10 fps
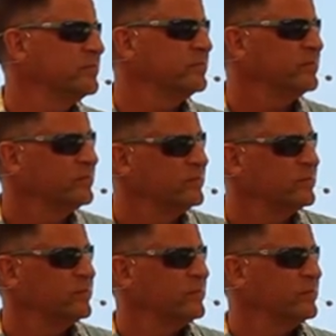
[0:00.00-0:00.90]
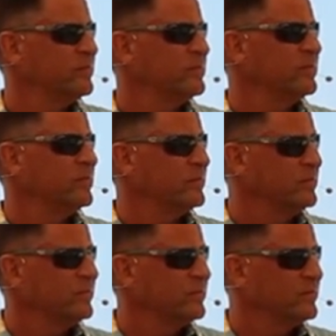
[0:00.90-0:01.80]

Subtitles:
Nothing is said.